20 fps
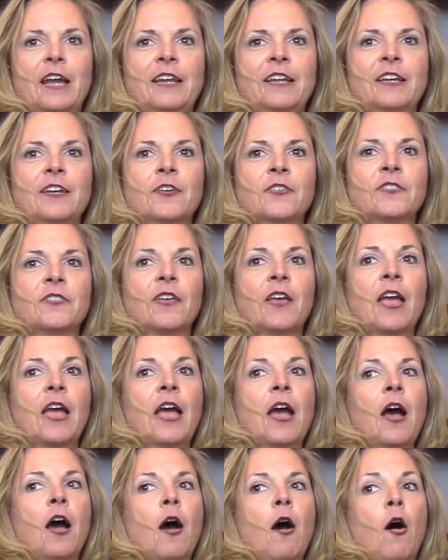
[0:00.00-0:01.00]
And he goes,
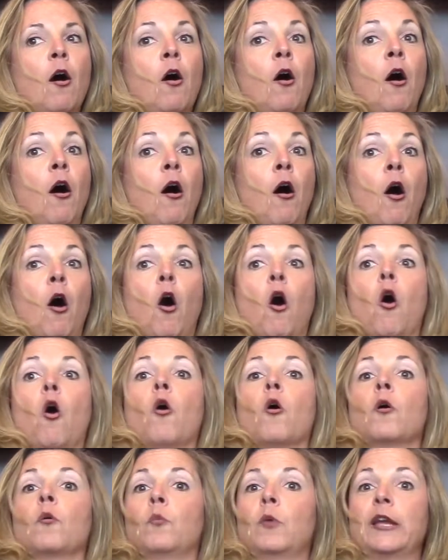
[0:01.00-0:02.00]

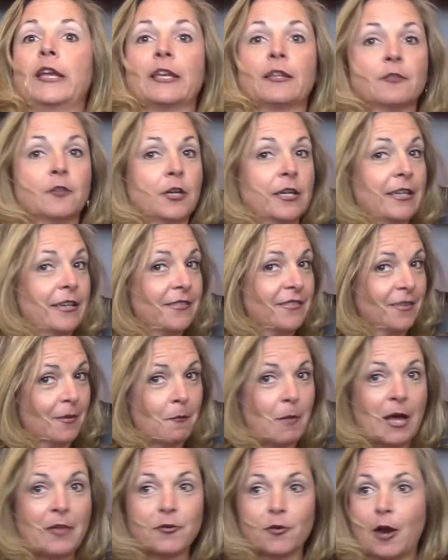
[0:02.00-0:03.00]
or we can look at
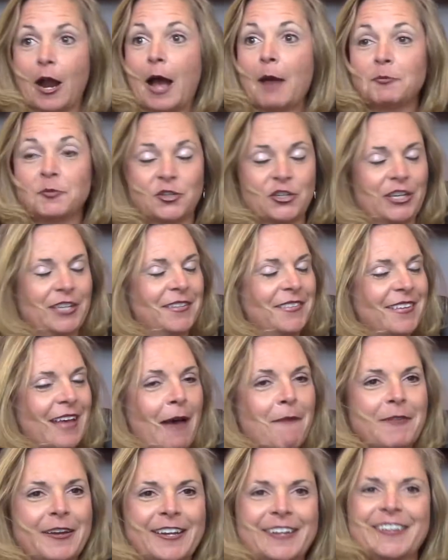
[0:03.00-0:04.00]
some other options.
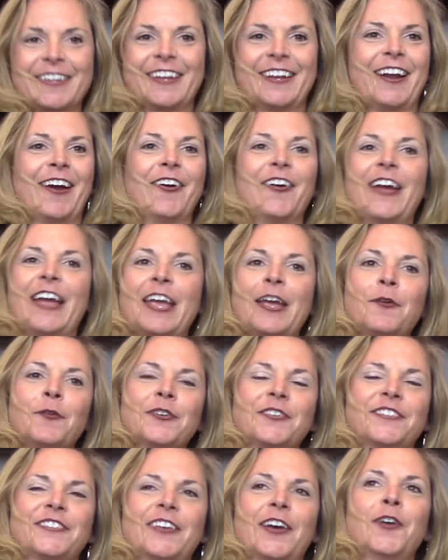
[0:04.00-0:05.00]
He
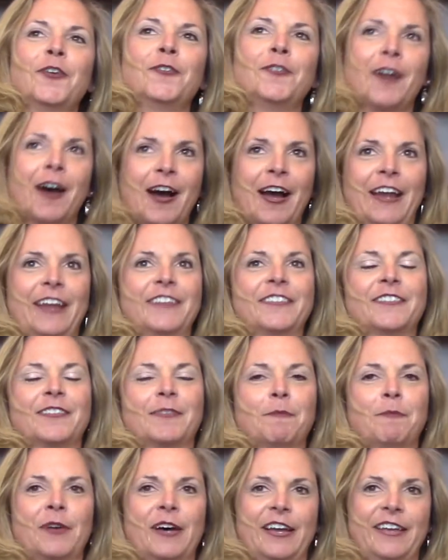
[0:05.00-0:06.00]
was so
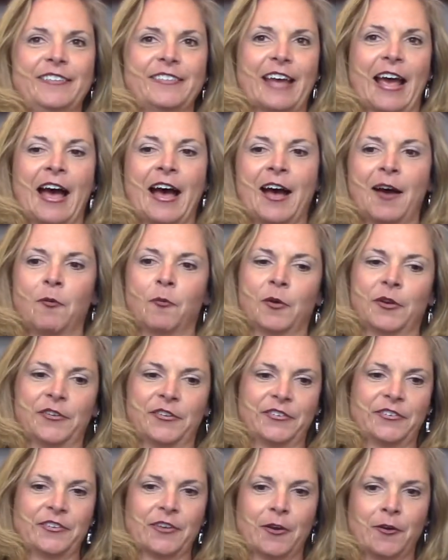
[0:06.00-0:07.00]
nice, but I
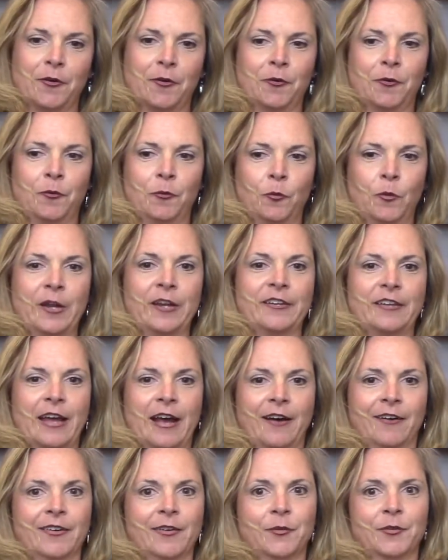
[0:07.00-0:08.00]
was so wigged
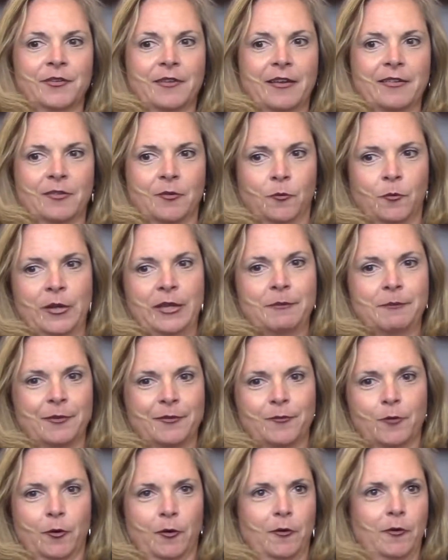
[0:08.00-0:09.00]
out. It was like the week
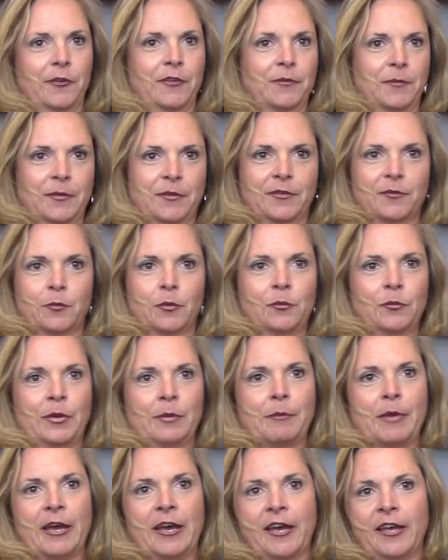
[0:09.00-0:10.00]
before Christmas when
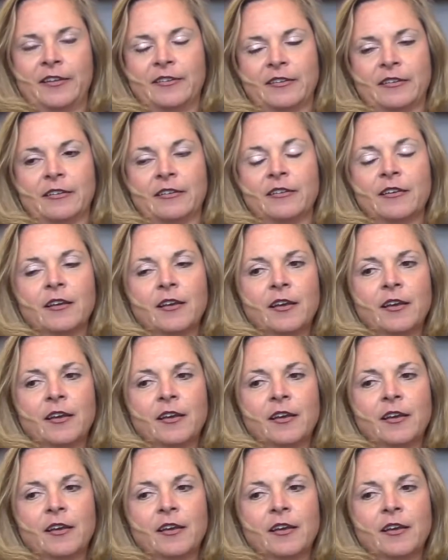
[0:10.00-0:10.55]
we met, and